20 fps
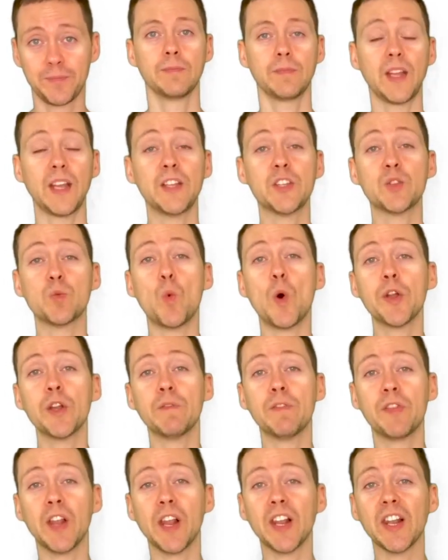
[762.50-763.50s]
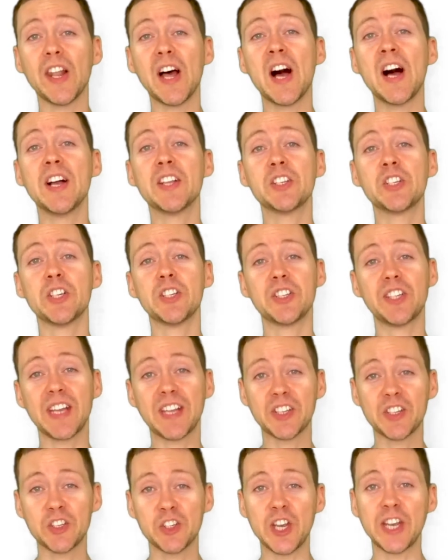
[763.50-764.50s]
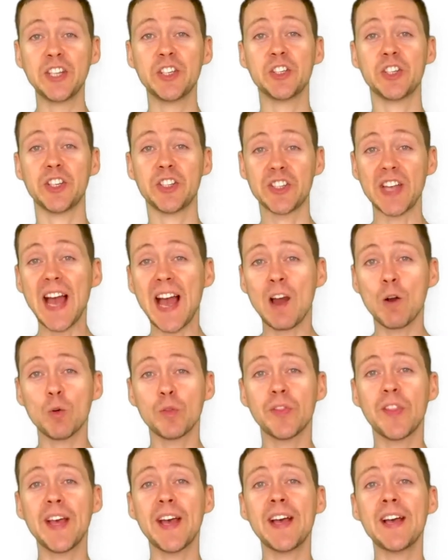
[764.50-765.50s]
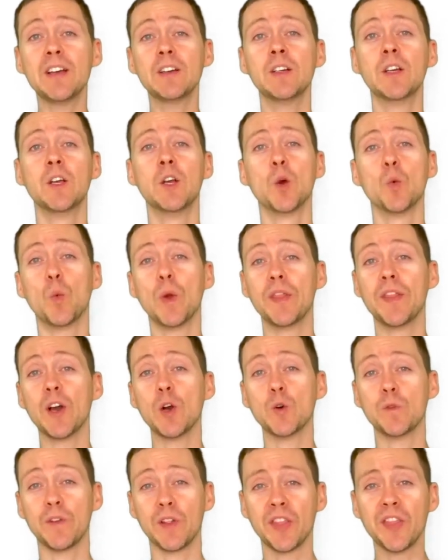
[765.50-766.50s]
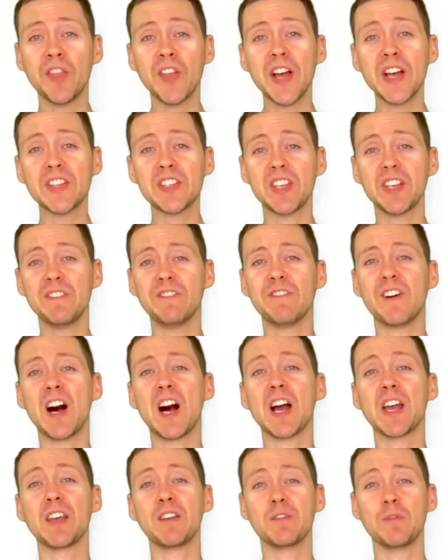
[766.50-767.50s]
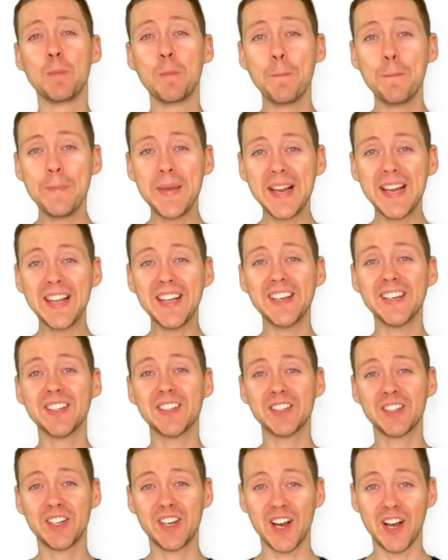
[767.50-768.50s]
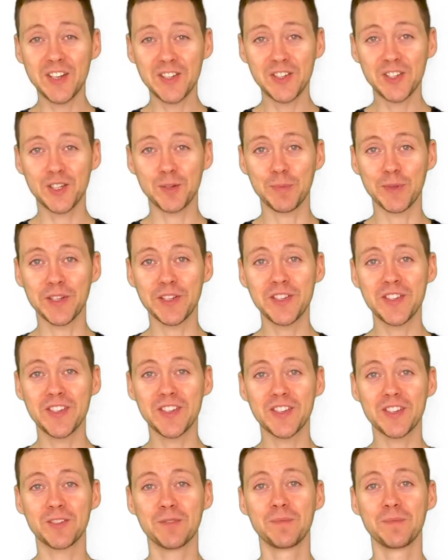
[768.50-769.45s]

It's one of the largest exchanges out there, with over thirty-five million customers.